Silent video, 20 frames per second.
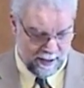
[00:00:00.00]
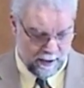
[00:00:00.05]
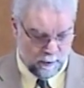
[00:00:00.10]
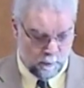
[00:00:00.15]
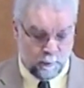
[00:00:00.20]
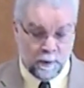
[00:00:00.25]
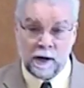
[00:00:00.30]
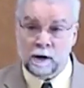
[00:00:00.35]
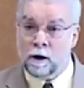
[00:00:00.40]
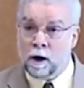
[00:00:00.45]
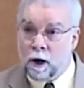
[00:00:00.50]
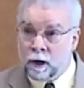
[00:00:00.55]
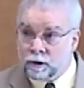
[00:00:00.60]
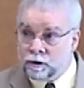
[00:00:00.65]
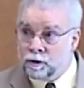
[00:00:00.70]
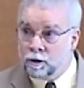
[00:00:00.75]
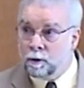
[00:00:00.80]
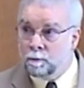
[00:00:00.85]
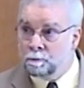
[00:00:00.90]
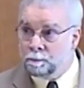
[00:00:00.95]
We are
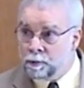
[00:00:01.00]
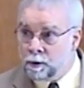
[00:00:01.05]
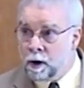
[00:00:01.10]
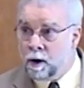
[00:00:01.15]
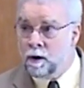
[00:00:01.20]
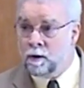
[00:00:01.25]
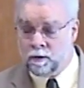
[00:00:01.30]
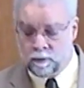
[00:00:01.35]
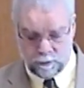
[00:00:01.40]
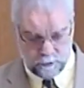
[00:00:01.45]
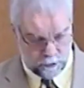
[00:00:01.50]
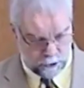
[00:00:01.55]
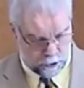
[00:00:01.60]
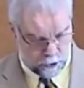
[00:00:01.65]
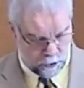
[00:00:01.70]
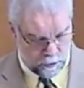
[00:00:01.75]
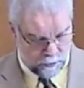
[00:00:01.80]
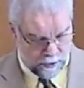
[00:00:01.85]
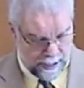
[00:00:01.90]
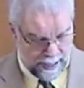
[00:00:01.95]
also prone
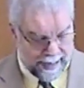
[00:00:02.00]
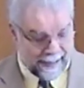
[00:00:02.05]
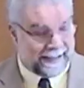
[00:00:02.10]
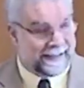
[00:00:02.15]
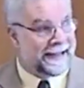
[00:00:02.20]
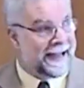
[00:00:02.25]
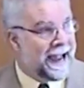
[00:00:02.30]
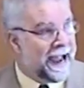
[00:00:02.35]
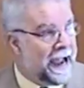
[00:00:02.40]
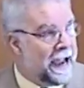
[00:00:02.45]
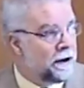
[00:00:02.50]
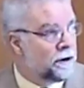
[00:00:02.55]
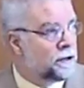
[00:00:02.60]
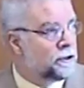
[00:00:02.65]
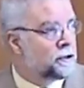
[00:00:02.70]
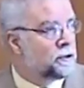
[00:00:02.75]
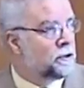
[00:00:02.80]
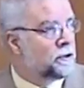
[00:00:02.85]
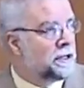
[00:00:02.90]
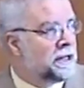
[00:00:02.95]
to cater
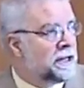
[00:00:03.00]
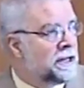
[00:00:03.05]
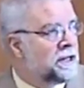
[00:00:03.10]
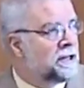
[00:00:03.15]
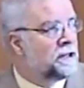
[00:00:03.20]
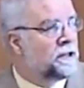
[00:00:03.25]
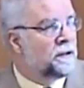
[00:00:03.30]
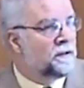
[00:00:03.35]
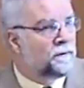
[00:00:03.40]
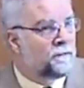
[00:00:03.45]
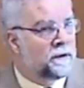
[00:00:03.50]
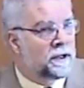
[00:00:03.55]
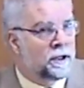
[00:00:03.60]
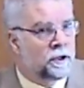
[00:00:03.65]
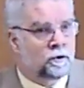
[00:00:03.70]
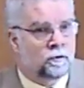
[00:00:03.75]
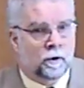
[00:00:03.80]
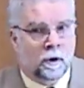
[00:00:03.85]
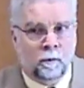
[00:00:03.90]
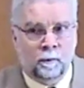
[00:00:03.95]
to
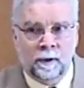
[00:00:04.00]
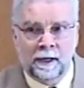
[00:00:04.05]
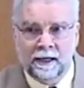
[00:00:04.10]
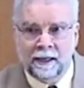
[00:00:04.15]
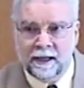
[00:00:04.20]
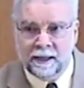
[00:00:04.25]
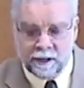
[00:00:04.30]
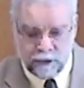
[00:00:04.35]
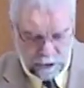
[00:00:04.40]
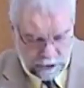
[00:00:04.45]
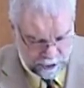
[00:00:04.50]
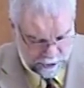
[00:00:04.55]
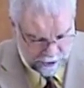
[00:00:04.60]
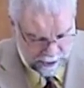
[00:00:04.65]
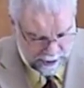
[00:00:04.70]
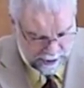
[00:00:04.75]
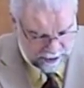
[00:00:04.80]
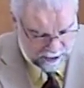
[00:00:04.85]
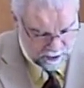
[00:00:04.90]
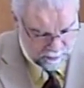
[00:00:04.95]
individual religious
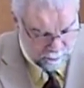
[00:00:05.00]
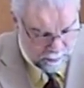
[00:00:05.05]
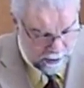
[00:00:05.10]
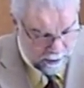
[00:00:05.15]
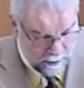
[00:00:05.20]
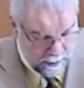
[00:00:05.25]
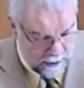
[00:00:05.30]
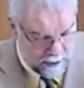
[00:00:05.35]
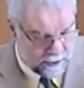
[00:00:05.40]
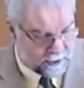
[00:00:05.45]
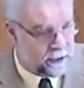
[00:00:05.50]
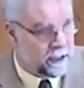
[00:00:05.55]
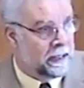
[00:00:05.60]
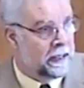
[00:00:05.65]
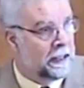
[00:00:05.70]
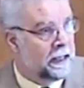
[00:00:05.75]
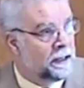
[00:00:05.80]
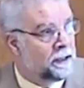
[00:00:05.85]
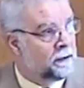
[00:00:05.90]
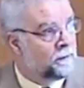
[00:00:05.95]
experience and
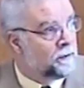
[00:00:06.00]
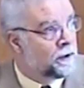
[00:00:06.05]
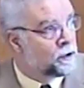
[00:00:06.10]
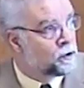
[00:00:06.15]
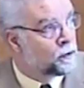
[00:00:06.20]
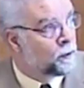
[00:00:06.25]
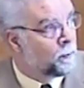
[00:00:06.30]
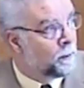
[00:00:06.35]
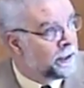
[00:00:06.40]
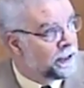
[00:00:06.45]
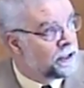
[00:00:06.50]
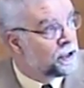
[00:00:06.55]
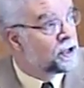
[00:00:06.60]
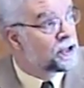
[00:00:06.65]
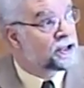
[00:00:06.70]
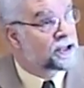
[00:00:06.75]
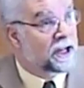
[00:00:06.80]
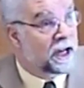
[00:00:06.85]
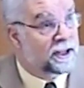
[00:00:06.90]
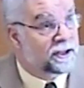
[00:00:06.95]
individual
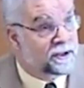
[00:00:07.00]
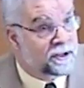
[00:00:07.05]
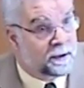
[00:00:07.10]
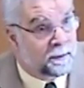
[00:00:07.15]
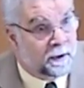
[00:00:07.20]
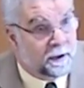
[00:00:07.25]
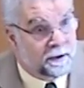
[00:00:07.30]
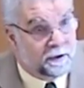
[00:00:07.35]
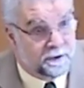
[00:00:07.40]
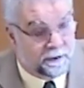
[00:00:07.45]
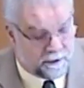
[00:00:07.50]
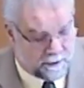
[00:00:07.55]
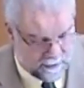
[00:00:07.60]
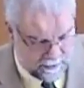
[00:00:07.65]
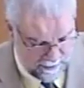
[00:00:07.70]
religious customers.